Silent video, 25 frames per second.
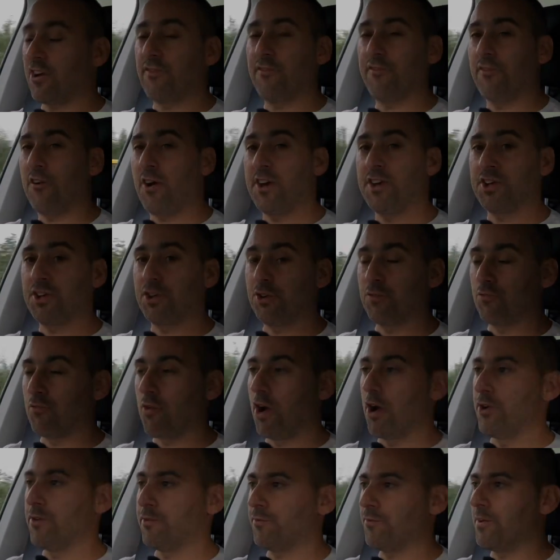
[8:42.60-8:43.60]
find a good
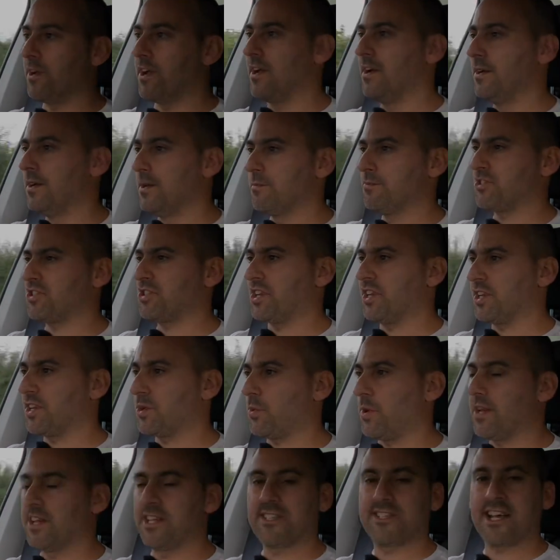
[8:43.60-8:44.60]
road for it. I'm just going to
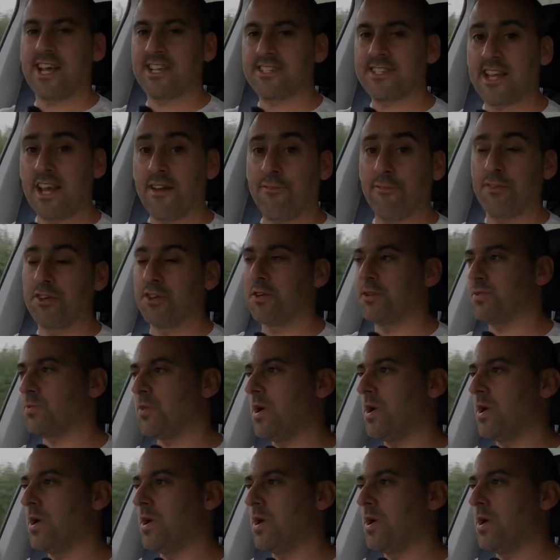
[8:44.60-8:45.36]
quickly test that for you as